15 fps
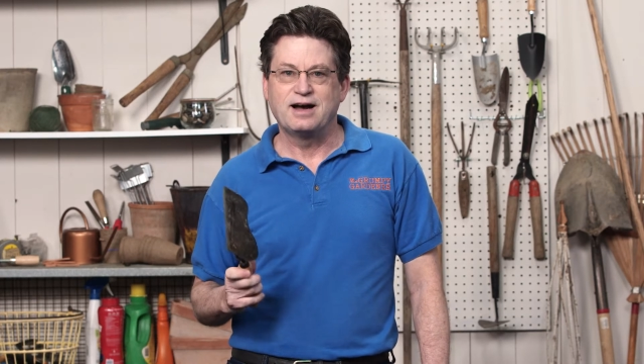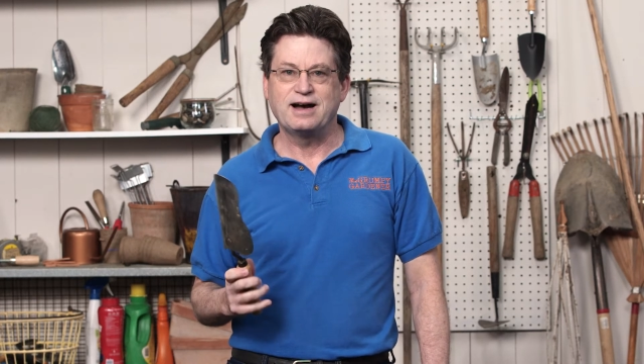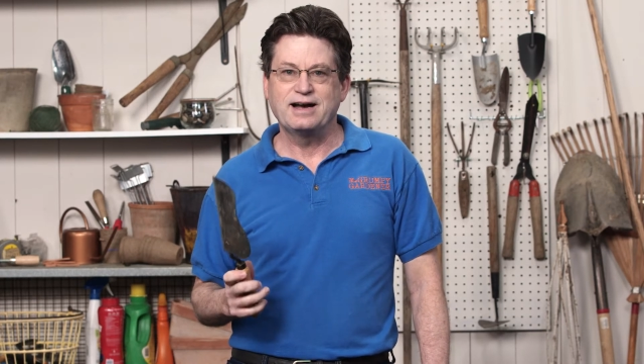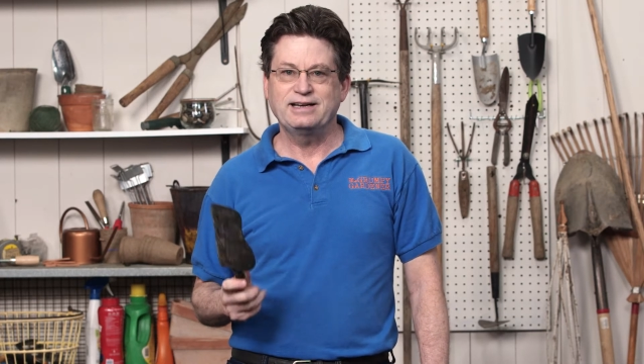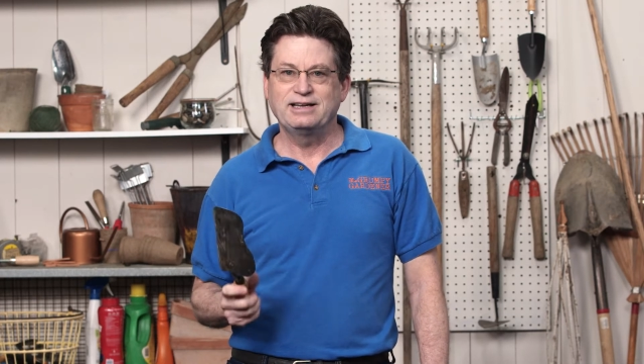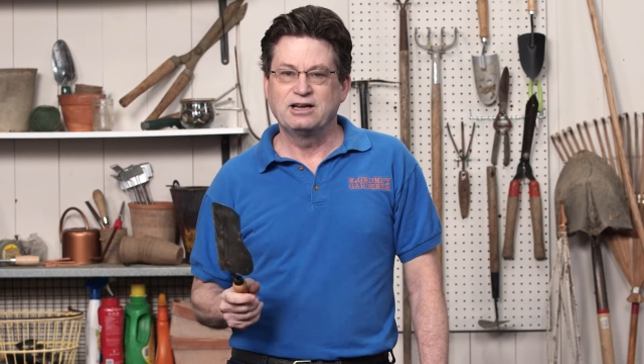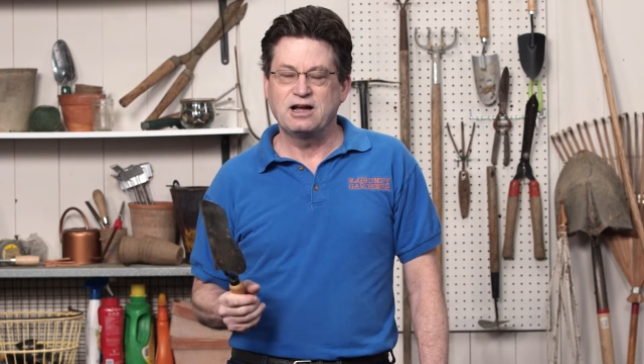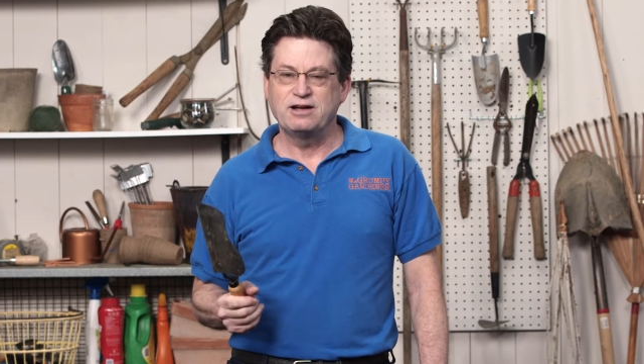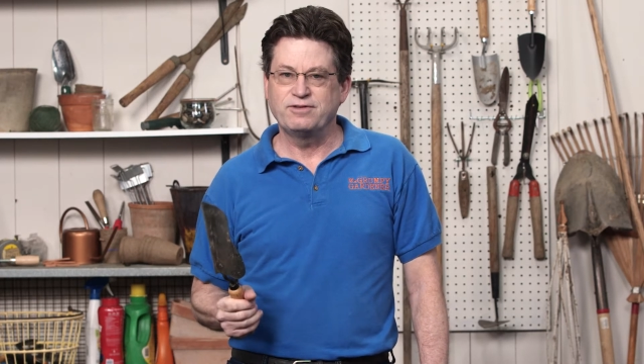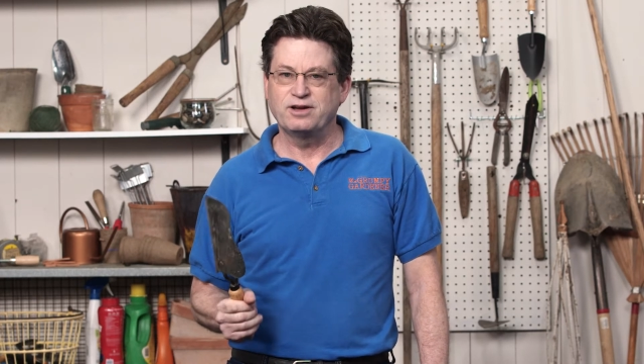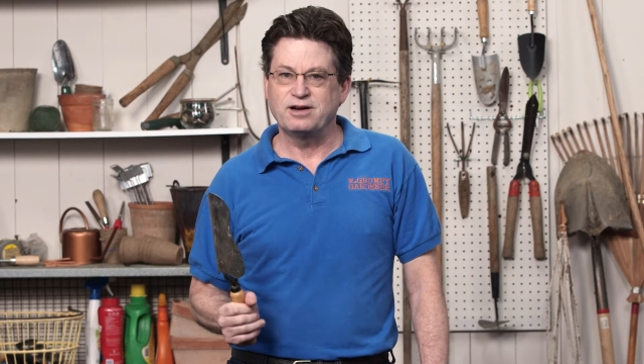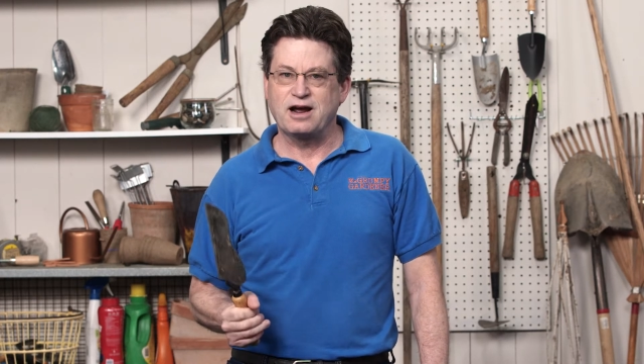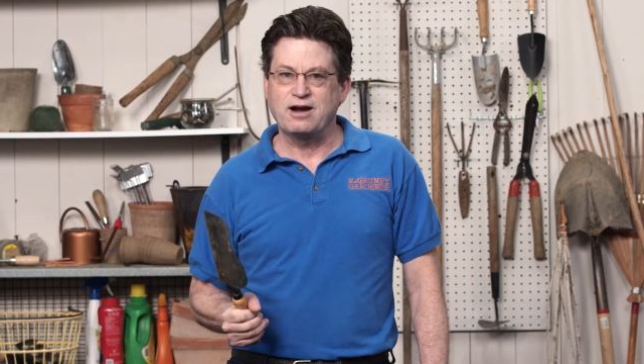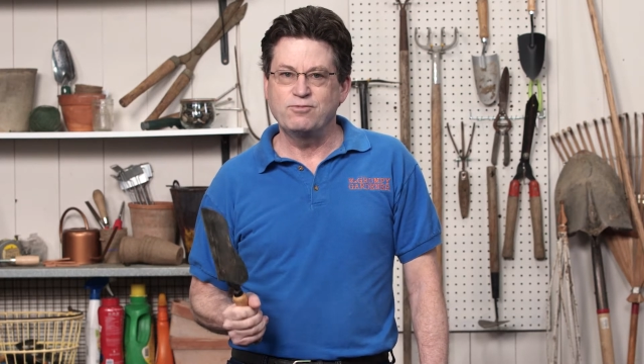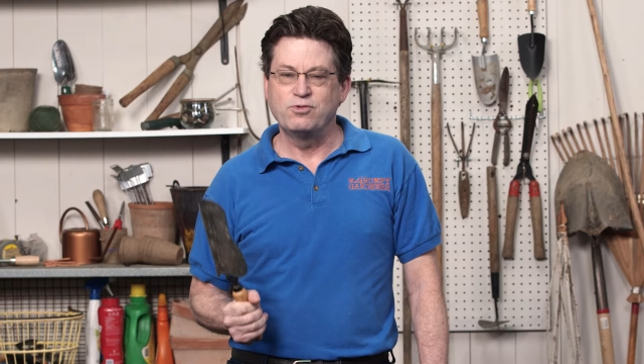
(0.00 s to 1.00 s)
I love
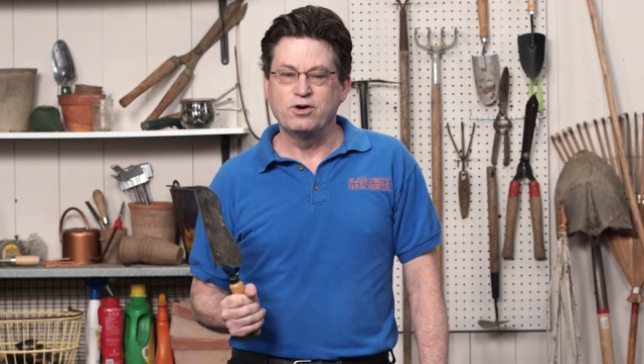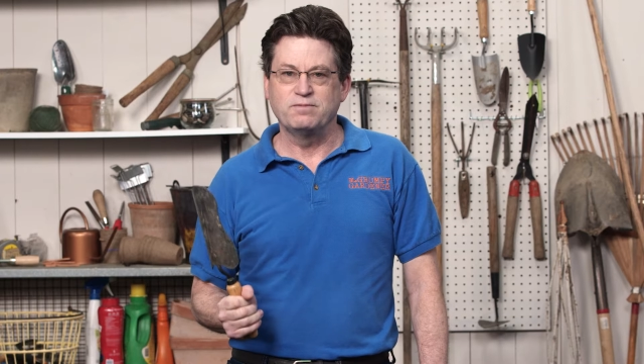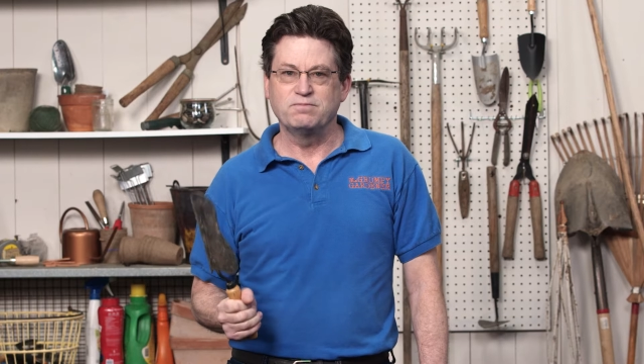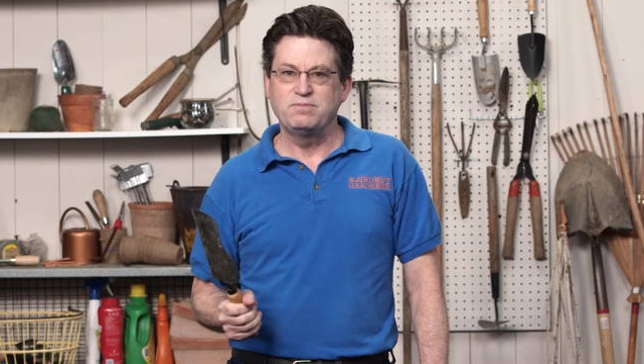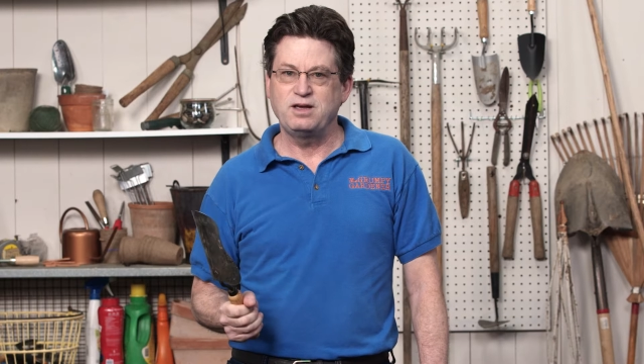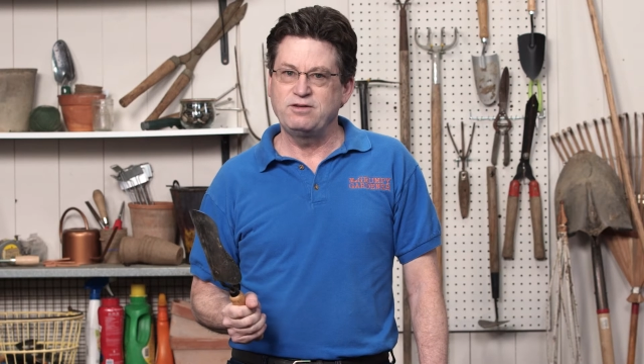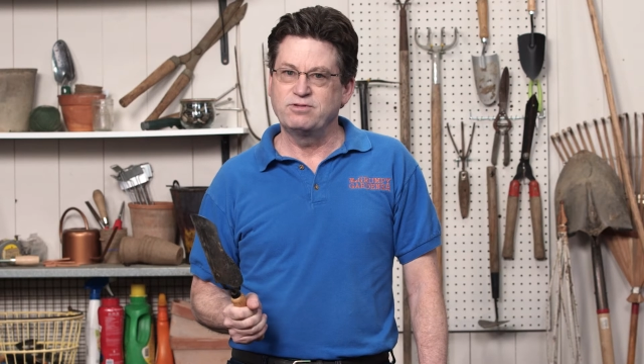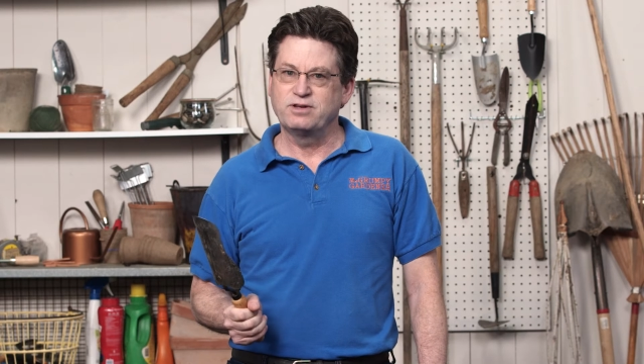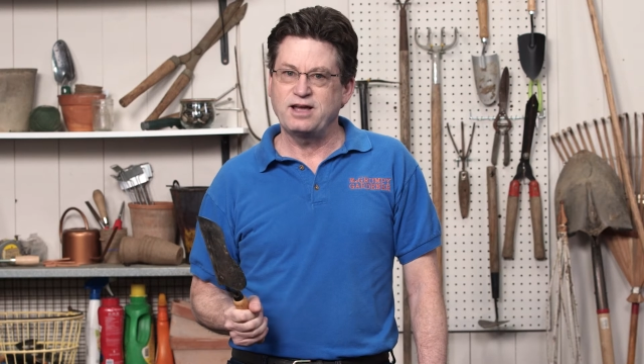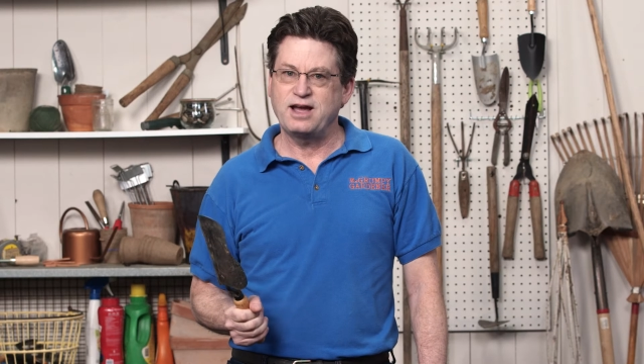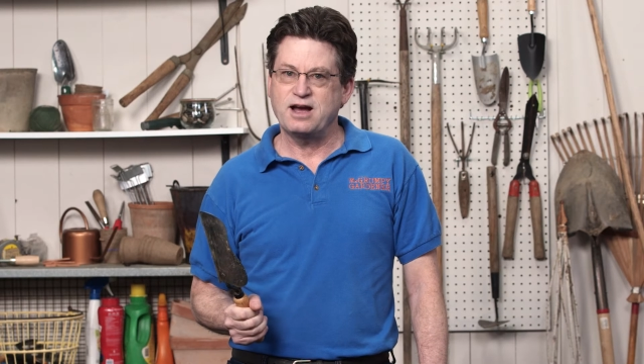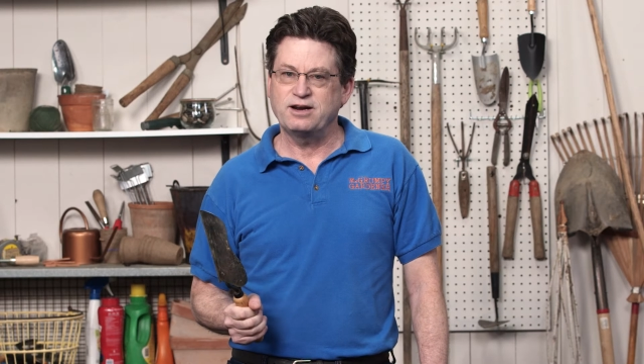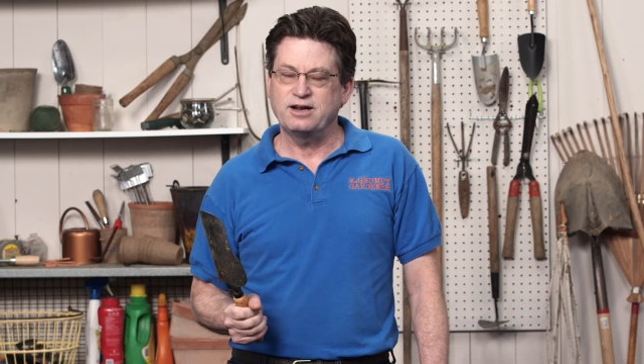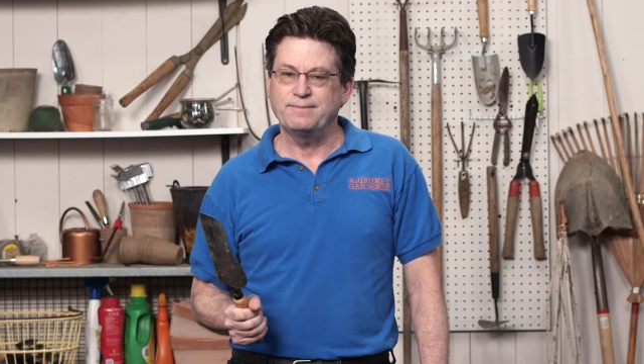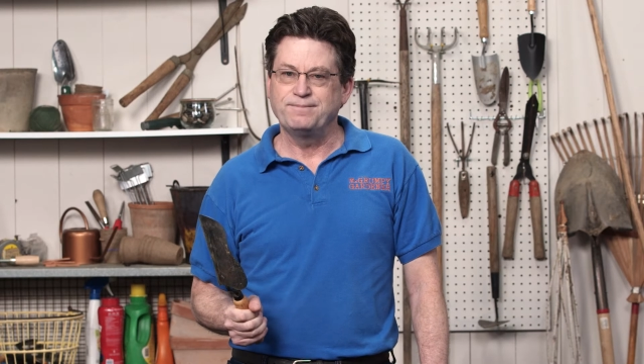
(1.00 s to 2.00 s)
it. I wouldn't be
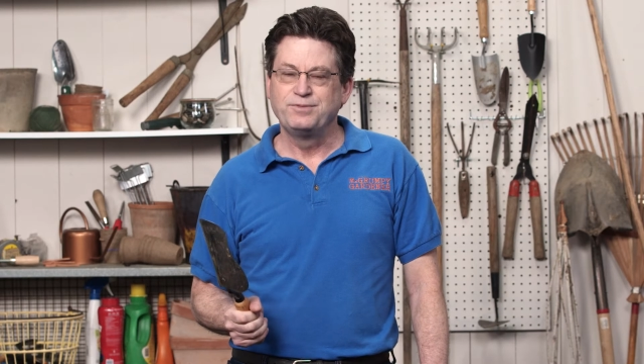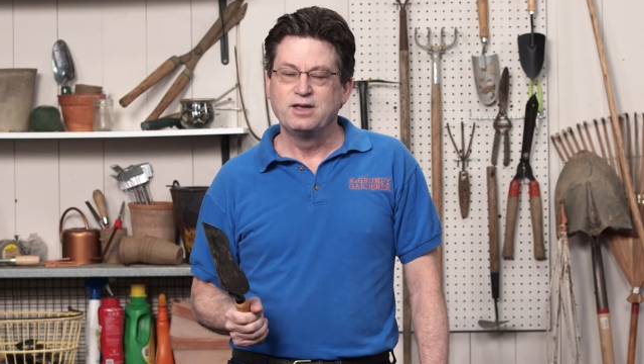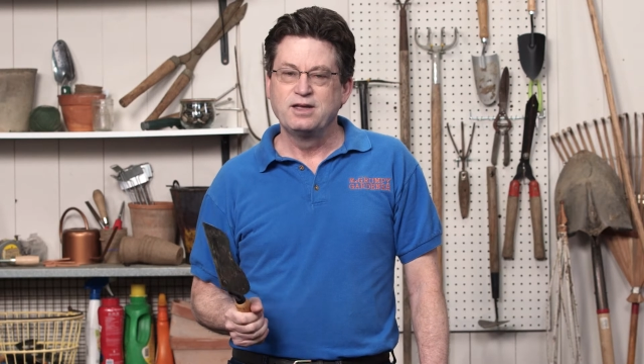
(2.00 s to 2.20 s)
without it.